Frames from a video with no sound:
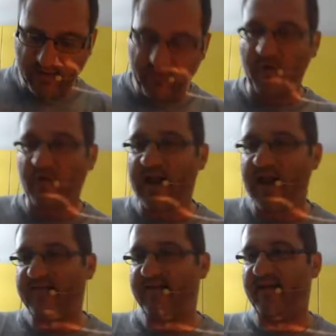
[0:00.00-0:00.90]
2
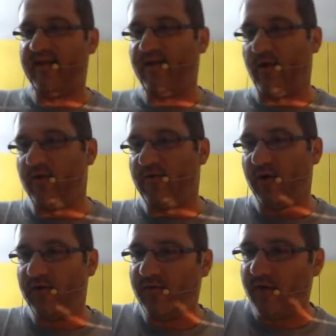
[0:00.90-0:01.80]
glasses of
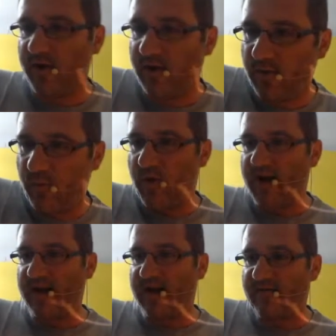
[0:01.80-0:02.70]
olive oil,
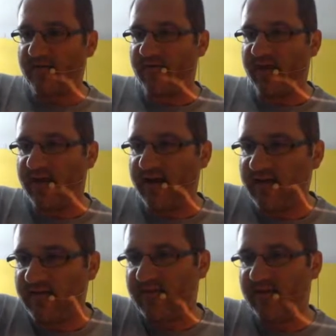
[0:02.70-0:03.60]
1 glass of
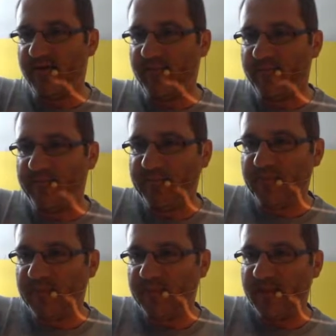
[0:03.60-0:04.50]
this,
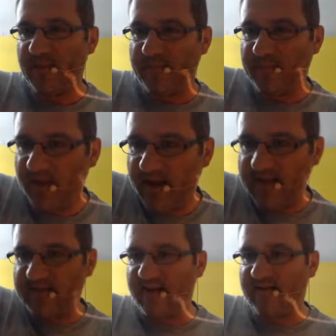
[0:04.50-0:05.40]

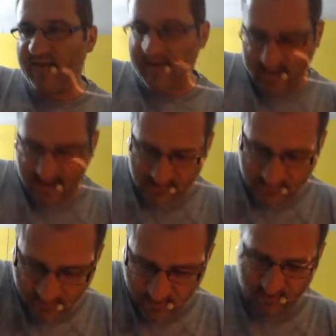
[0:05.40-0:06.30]
and stuff like that.
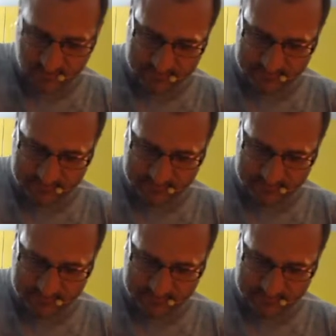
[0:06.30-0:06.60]
So